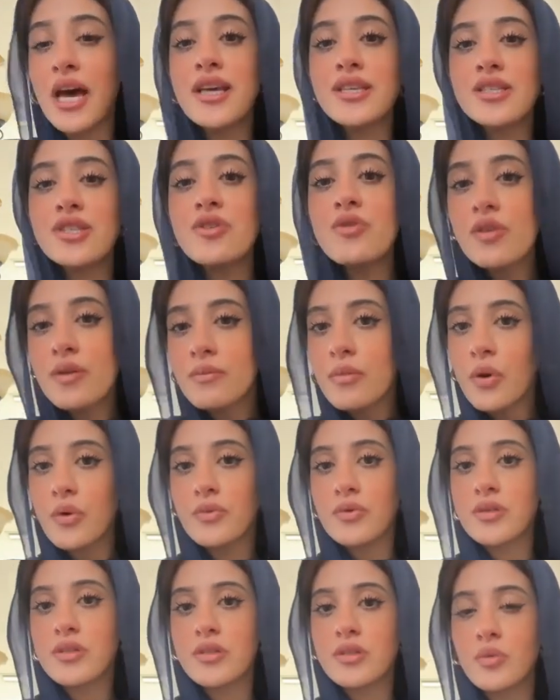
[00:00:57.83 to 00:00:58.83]
you the
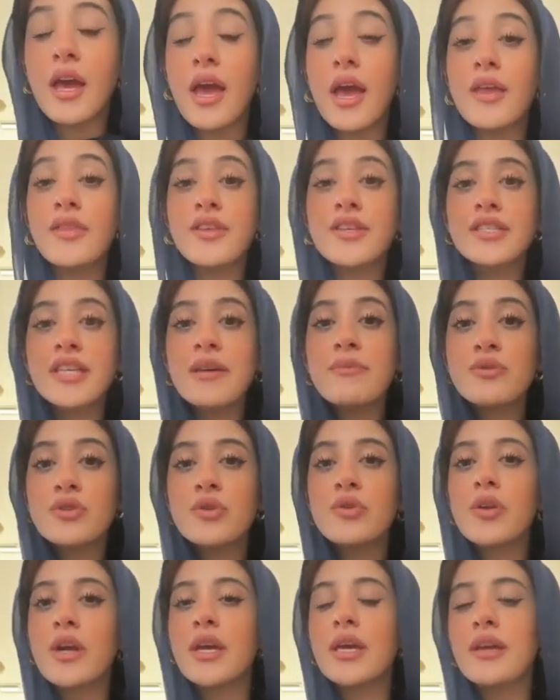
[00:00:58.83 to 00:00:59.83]
most. In the same
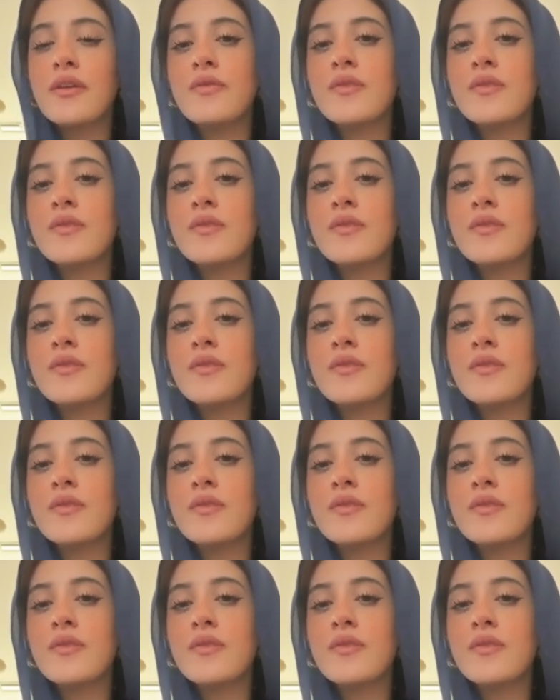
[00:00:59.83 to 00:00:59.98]
surah, he even